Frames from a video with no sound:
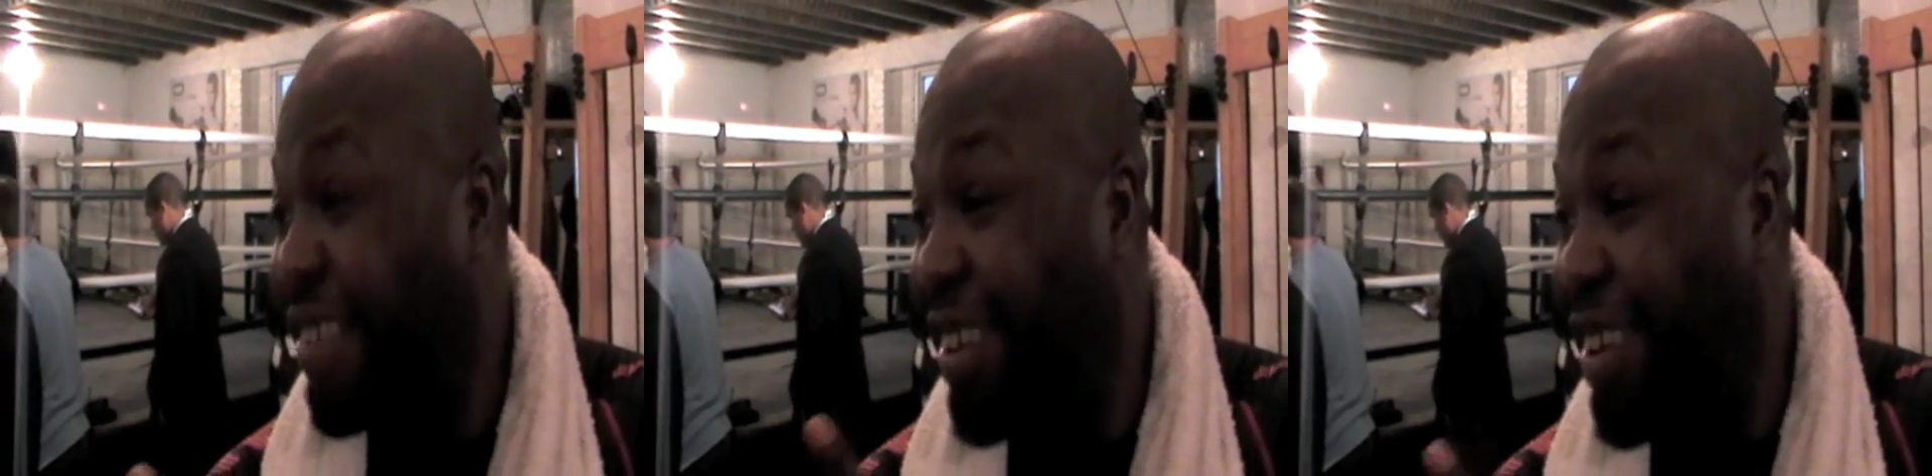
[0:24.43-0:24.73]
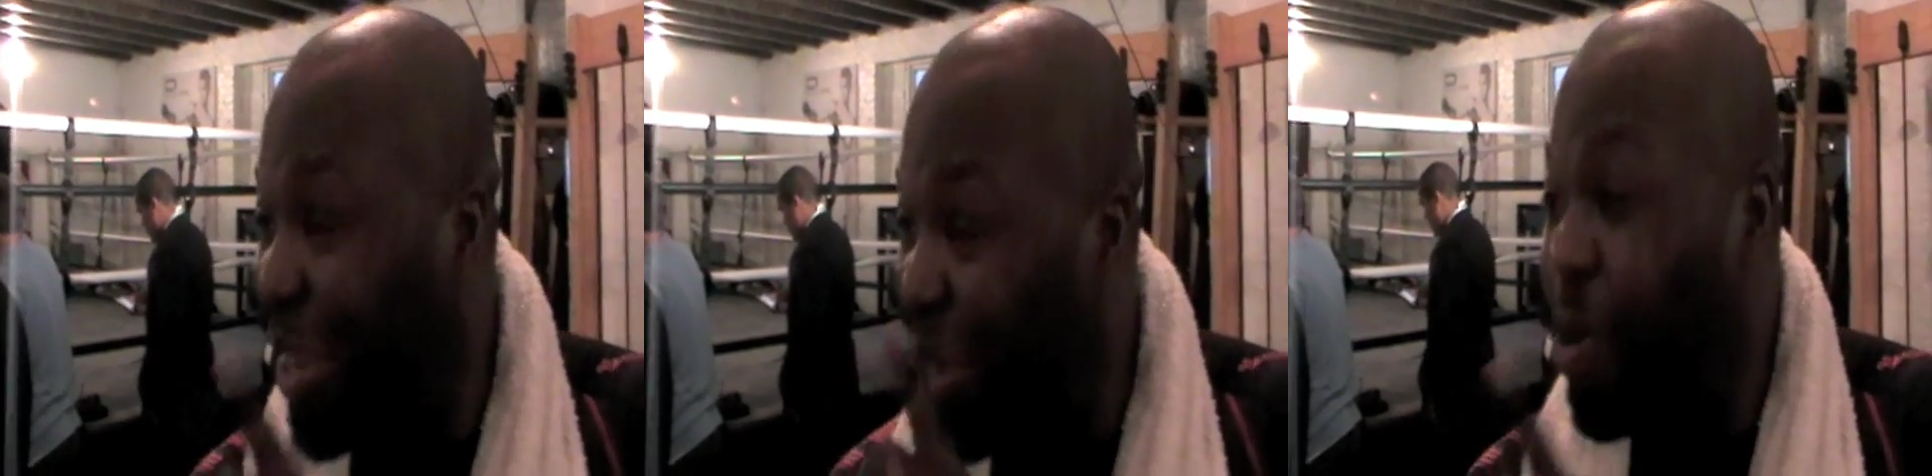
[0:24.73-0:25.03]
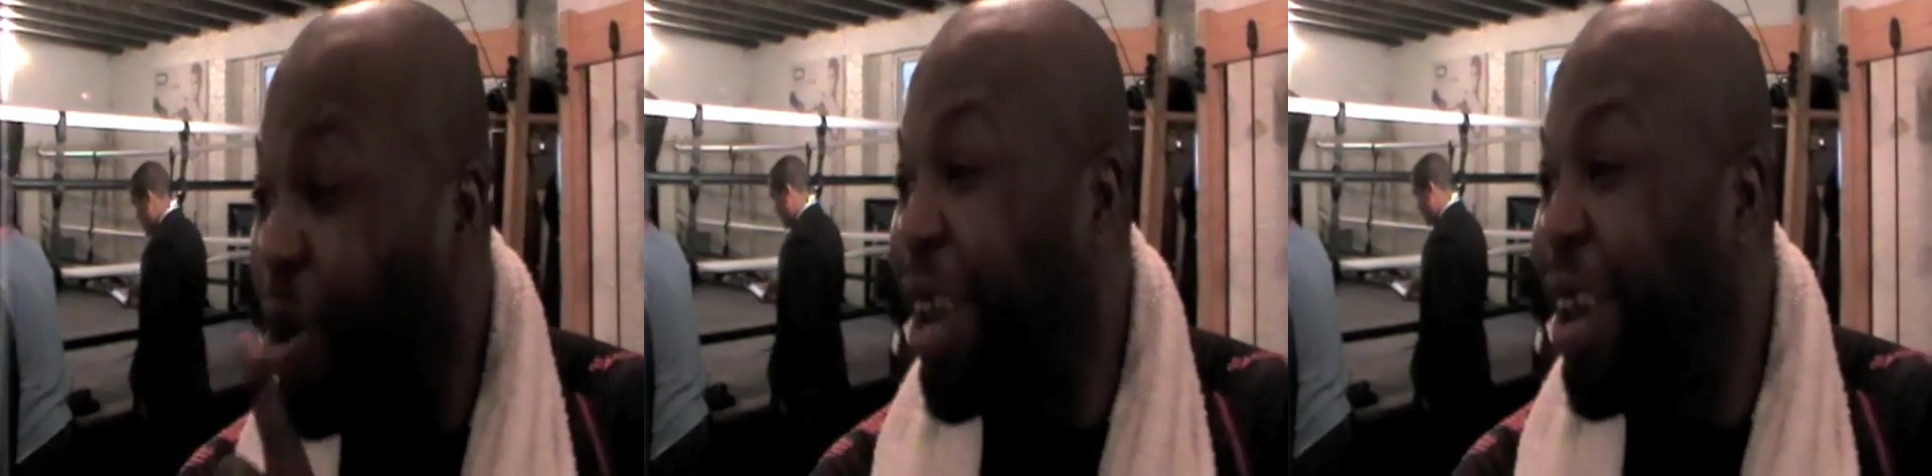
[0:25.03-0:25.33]
He said we
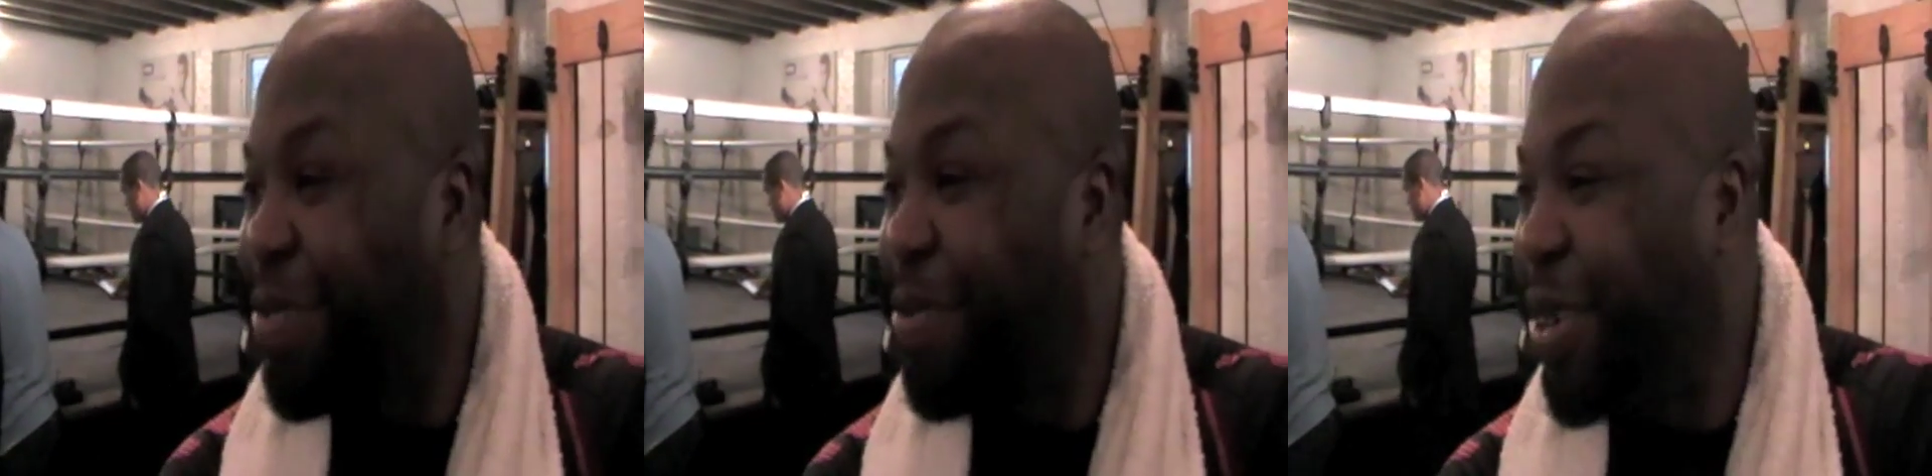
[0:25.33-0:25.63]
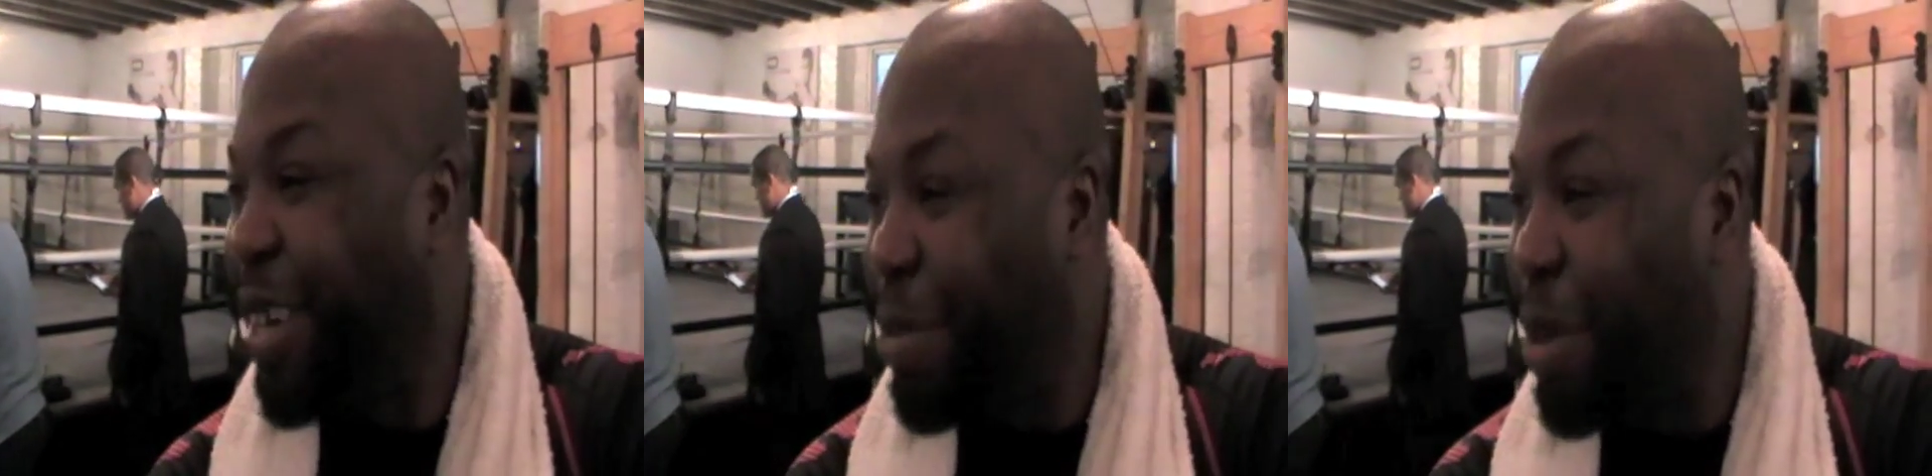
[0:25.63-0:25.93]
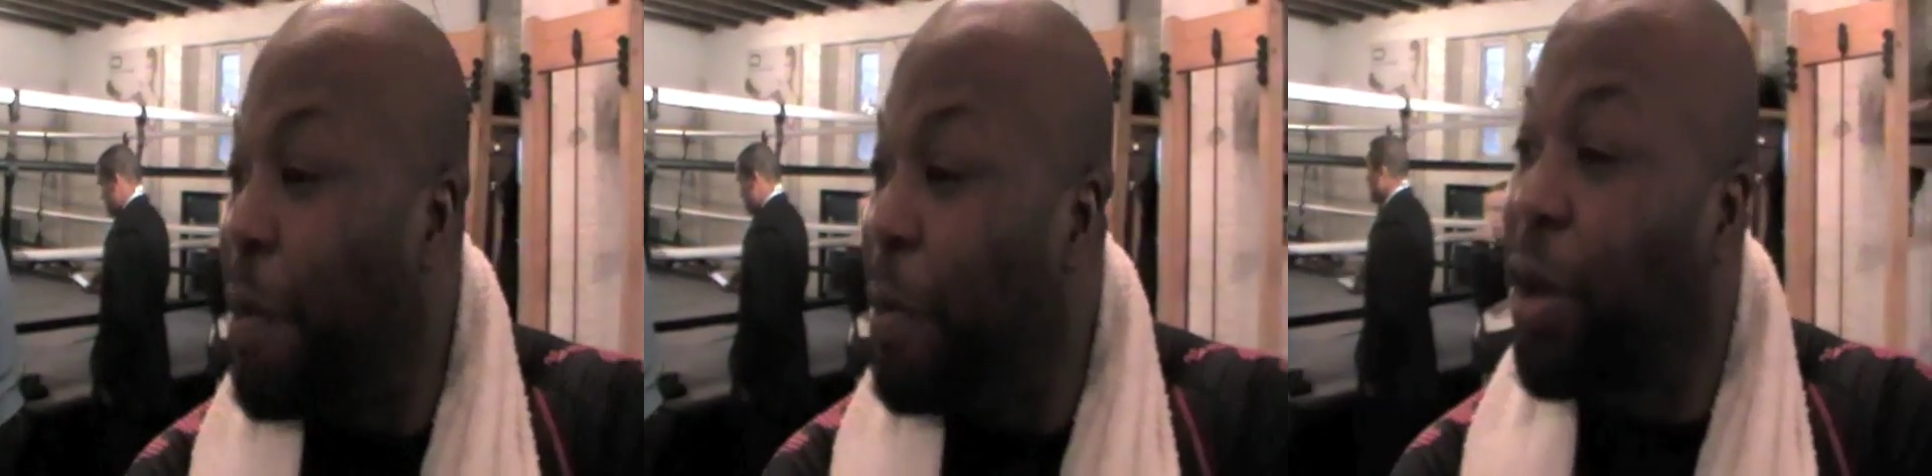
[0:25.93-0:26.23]
won't last more than a week